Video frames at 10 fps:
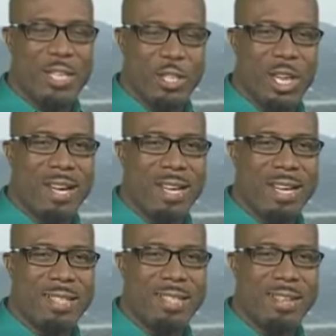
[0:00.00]

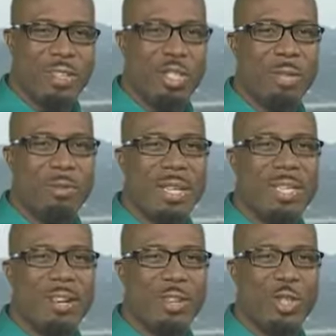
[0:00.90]

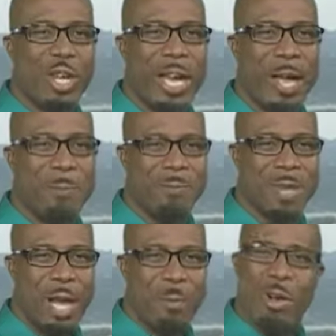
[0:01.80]
jis.gov.jm.
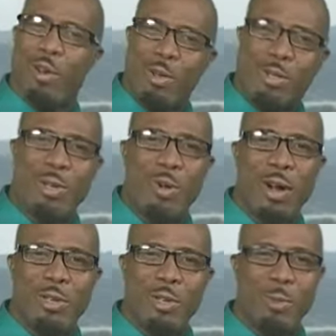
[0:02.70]
We're also
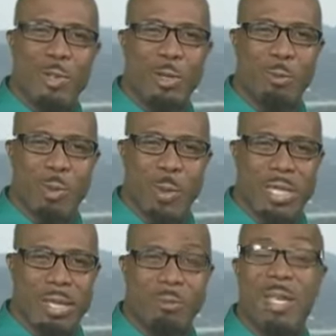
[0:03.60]
on YouTube,
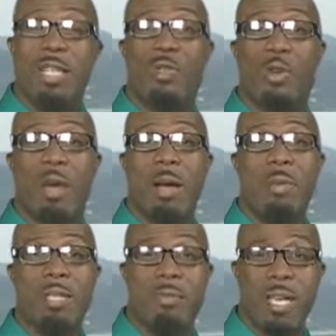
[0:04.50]
Twitter, Instagram,
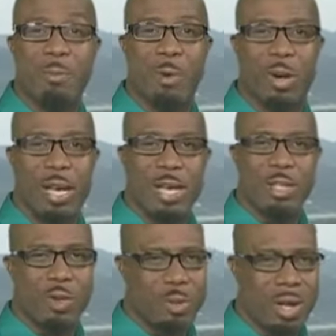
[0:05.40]
and Facebook,
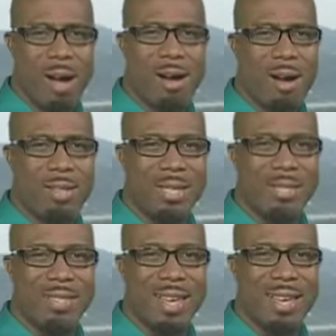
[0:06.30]
so log on and
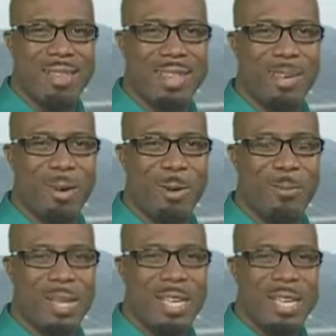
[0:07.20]
stay in the know.
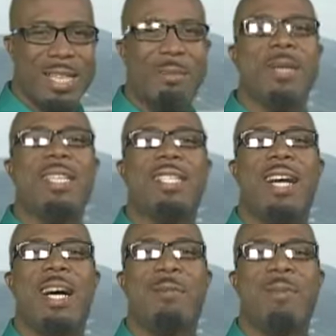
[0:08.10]
In the
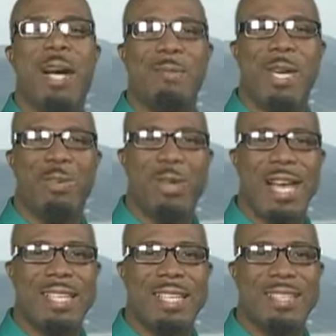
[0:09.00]
meantime, I'm Adrian
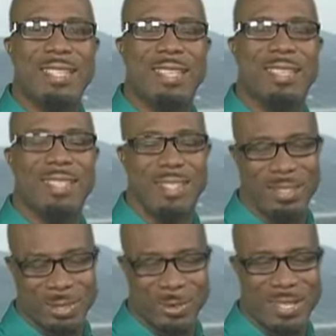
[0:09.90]
Atkinson.
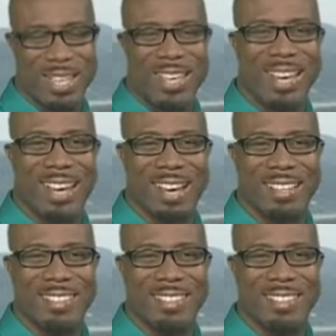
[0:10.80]
Do take care.